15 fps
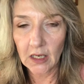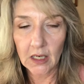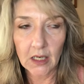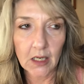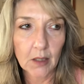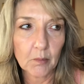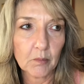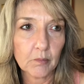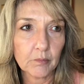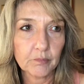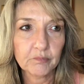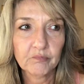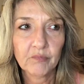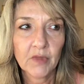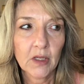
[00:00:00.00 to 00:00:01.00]
I'm
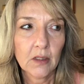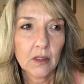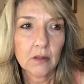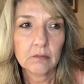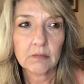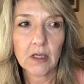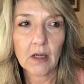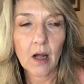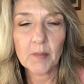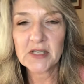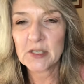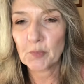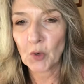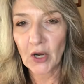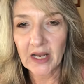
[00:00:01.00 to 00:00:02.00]
a
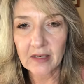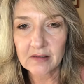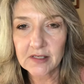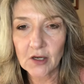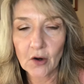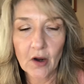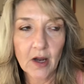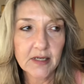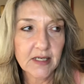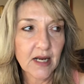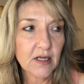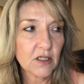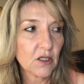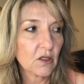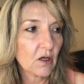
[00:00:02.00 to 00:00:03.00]
spring, so I
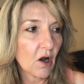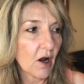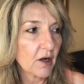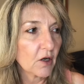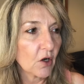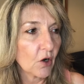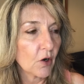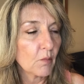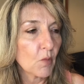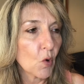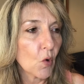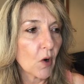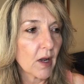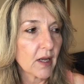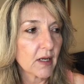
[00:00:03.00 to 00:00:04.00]
tend to kind of go
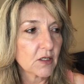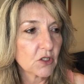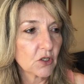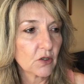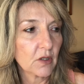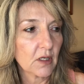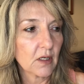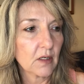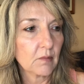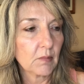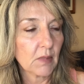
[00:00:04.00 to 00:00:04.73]
more into the